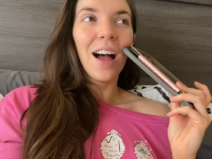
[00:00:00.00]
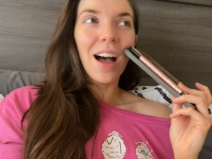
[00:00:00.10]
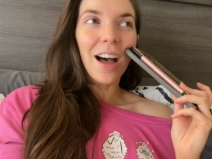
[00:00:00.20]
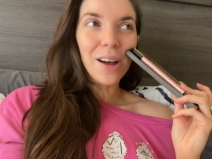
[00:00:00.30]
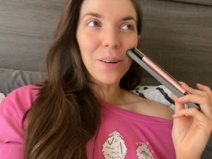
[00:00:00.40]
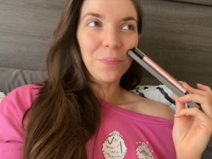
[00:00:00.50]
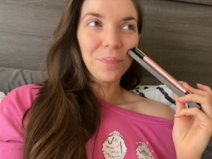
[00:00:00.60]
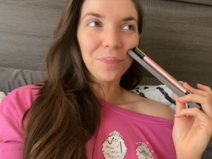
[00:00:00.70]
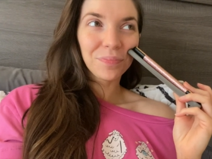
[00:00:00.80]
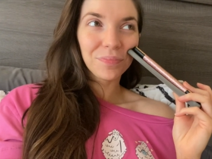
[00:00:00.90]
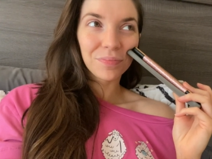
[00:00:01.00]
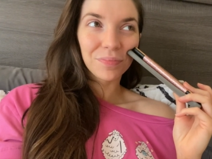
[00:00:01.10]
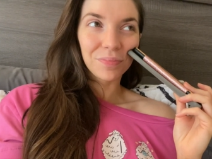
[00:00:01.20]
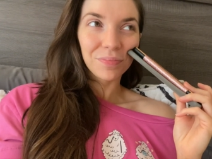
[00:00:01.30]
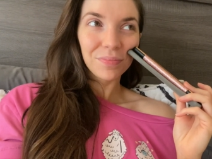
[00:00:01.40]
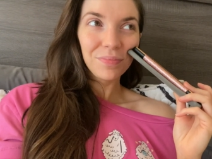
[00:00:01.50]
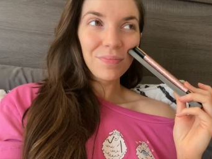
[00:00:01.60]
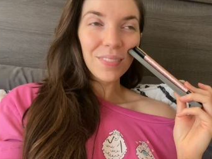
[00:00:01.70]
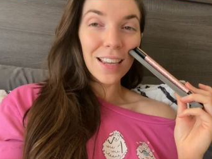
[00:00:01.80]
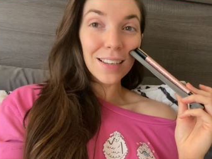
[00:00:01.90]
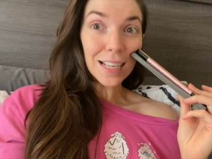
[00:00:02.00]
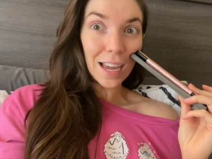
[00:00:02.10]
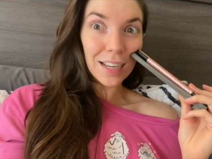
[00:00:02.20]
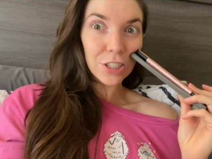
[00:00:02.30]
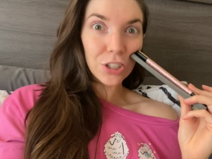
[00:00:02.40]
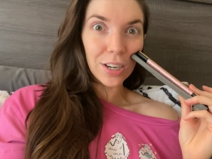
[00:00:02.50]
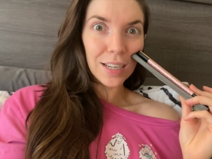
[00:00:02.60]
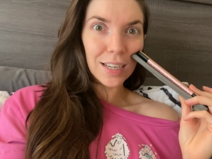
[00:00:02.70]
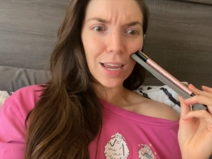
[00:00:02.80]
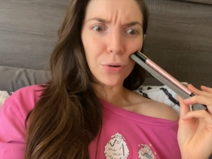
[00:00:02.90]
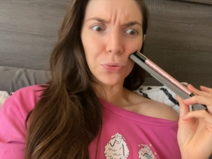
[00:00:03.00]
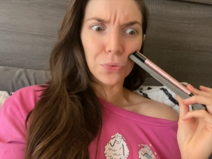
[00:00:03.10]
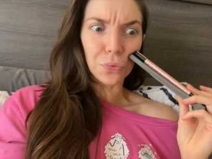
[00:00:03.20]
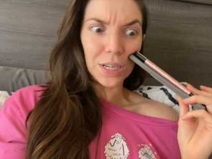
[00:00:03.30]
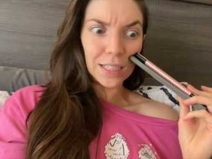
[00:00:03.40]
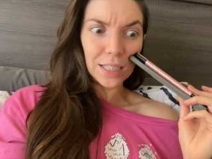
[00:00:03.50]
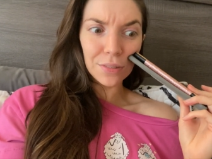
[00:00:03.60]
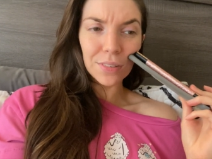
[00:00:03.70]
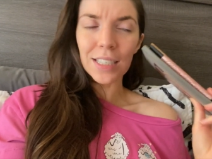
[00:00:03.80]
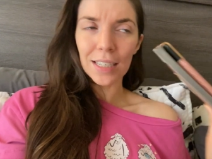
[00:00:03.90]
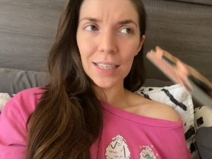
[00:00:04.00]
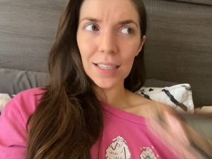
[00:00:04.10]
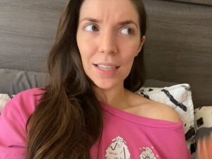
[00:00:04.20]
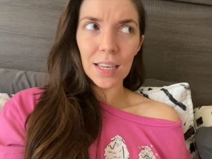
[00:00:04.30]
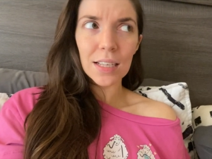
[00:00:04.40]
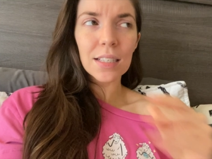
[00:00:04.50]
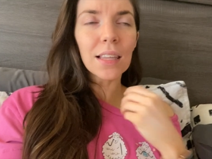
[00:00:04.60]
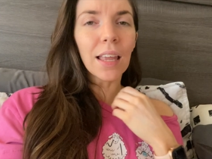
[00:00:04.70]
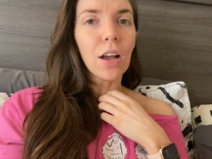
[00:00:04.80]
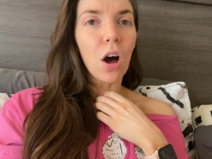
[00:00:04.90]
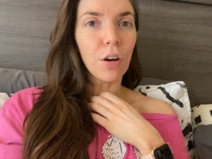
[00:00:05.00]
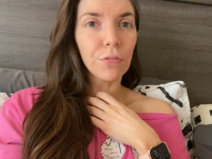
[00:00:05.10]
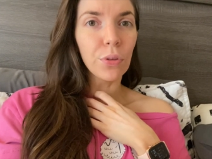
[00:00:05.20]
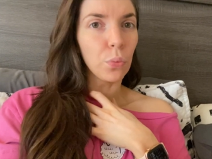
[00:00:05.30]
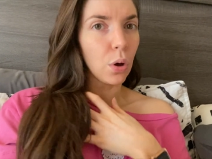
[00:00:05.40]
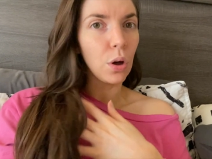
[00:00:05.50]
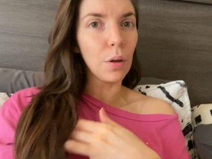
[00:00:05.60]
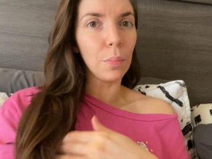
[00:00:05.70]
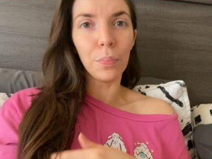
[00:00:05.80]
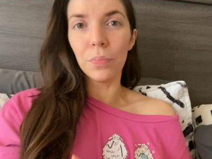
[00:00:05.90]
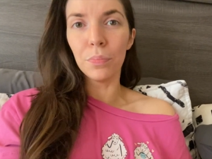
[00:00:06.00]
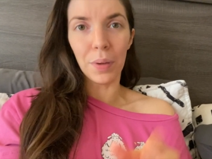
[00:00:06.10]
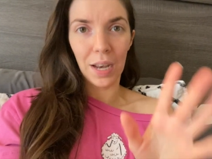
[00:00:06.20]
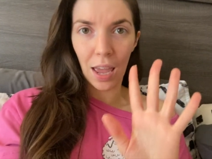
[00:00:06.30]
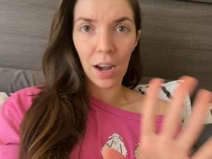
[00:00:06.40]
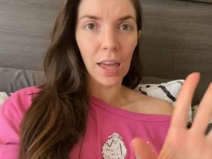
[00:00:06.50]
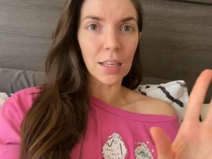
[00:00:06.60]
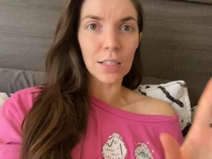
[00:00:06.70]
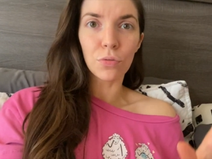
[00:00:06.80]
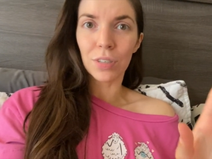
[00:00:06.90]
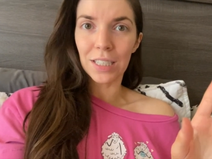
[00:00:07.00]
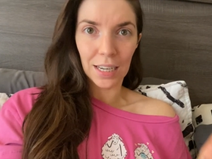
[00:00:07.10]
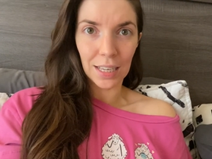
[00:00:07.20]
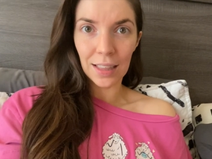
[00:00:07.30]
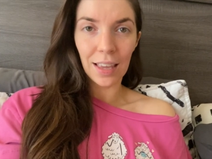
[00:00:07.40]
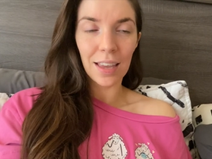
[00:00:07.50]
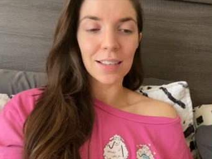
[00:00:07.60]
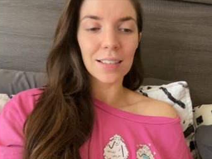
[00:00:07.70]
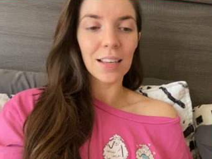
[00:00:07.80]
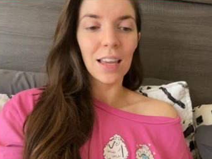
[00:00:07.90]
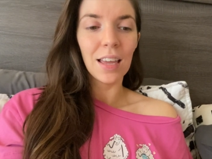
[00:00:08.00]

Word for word: And it's kind of starting to get really ridiculous, like off the wall, bananas, ridiculous.